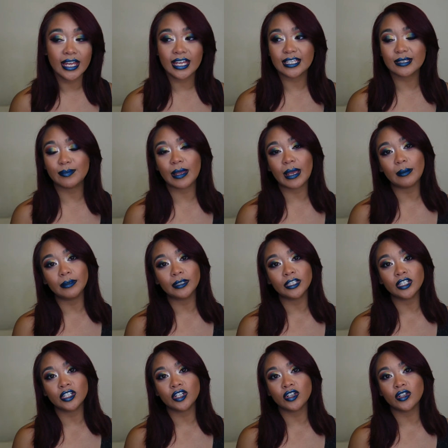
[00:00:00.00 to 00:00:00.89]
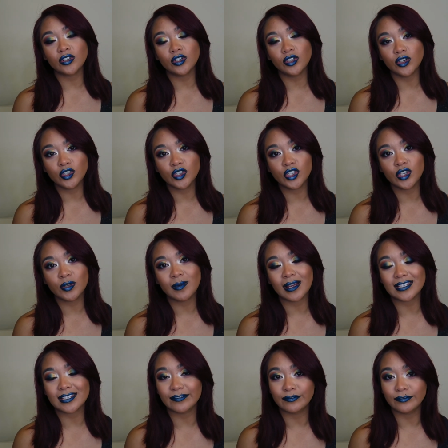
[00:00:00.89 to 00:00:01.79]
is be able to do YouTube
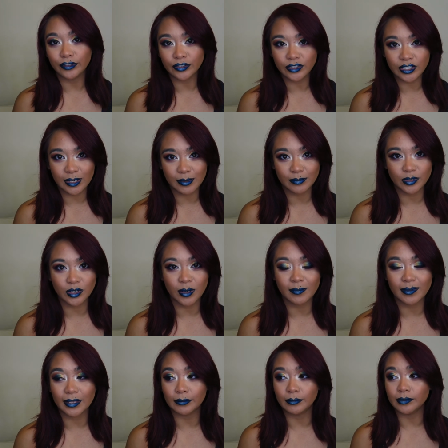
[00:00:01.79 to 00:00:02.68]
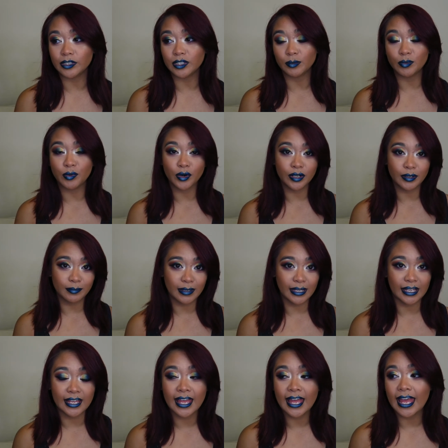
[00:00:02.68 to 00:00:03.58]
as a full-time job that will support
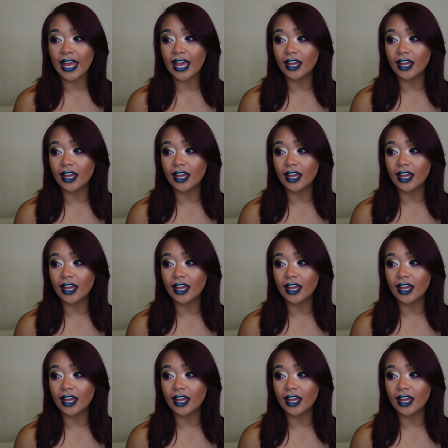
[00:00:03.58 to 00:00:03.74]
me